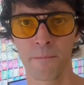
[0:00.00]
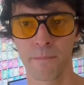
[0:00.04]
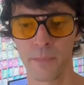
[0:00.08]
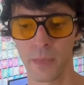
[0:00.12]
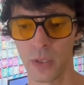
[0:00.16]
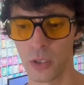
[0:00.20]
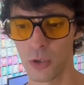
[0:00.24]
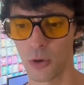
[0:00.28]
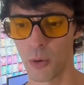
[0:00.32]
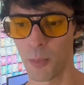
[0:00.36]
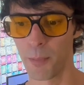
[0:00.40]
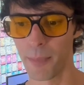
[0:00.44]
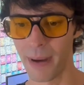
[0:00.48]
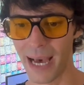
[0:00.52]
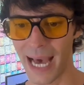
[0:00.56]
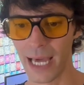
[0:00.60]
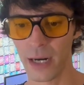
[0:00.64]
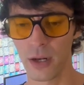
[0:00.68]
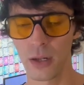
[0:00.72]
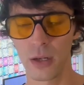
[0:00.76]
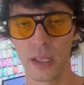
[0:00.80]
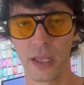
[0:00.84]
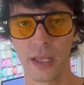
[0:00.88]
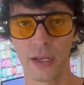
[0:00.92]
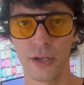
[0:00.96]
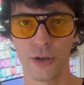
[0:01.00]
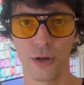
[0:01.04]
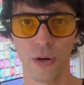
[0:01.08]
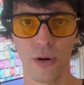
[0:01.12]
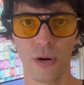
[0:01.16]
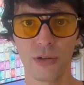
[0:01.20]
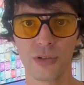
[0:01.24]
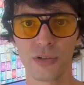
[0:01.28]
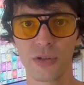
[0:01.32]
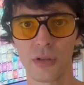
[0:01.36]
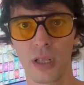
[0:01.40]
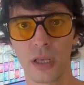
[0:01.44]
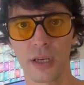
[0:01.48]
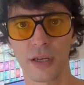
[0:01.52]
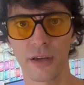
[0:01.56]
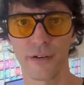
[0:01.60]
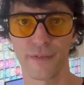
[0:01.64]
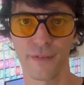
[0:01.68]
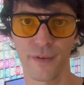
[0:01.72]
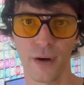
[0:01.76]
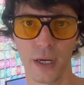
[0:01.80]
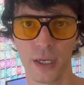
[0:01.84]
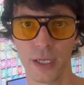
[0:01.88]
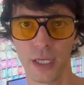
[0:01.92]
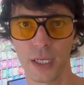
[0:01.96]
you know, battle it, you go into like a
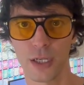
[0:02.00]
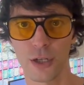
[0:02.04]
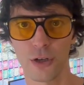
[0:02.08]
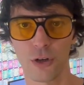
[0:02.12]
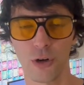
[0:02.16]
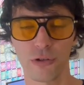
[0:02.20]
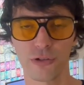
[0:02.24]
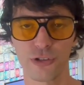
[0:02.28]
fucking, you know,